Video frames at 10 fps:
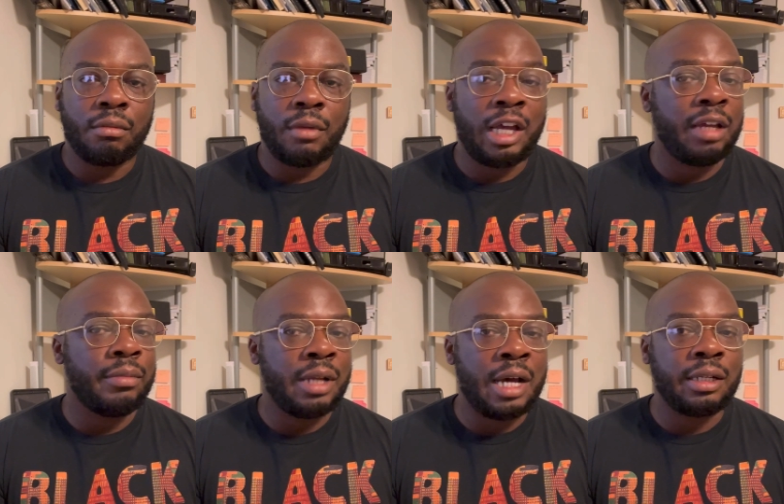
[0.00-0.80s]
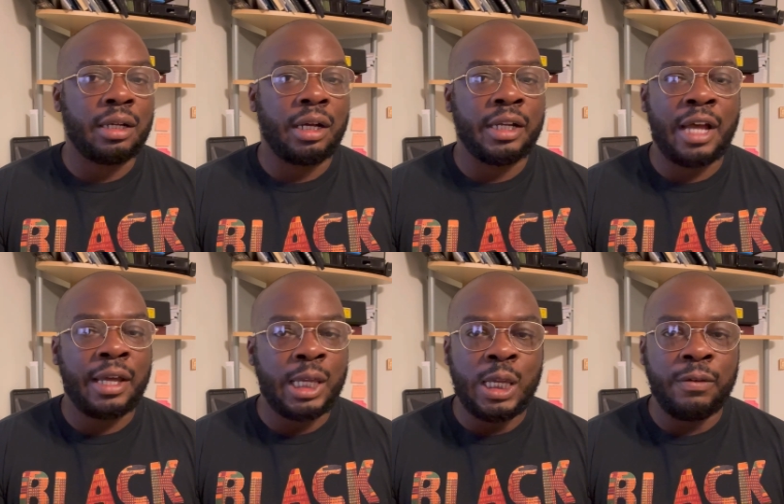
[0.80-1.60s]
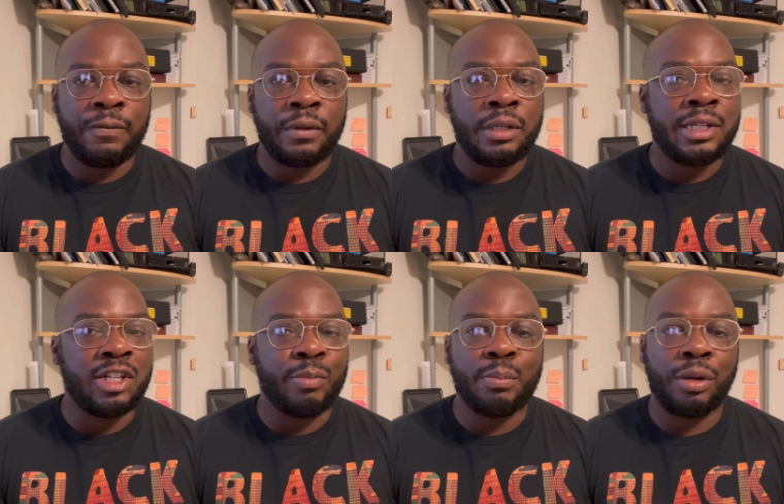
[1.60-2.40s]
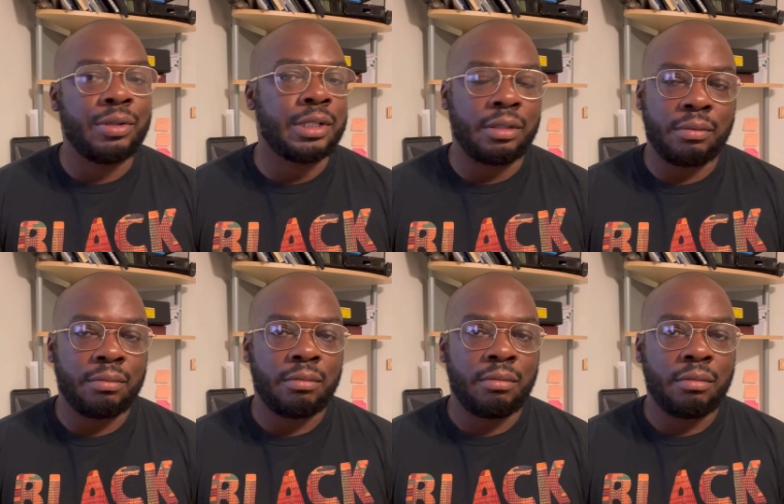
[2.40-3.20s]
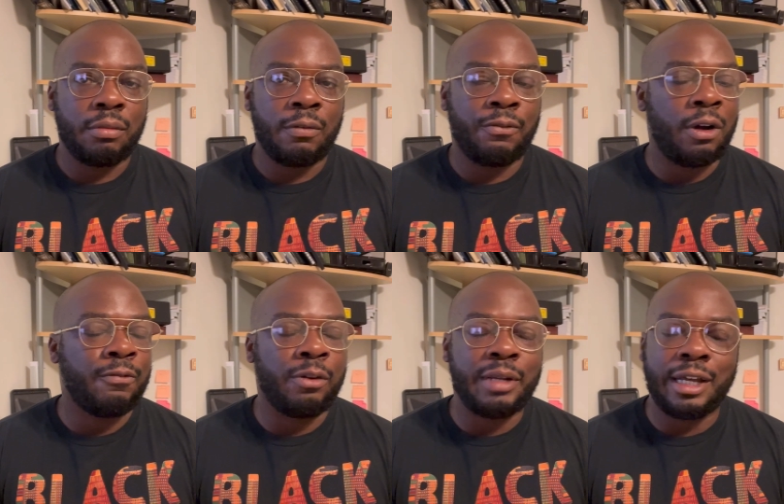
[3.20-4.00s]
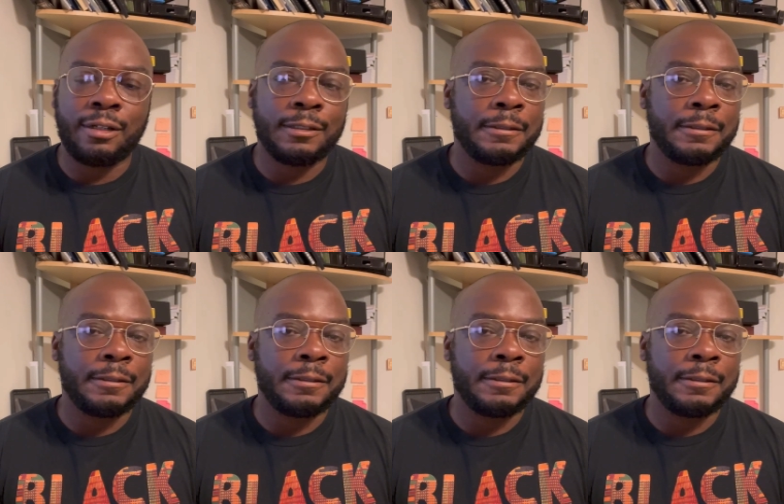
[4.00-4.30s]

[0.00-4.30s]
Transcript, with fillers: I am not a naive, stupid person. Far from that.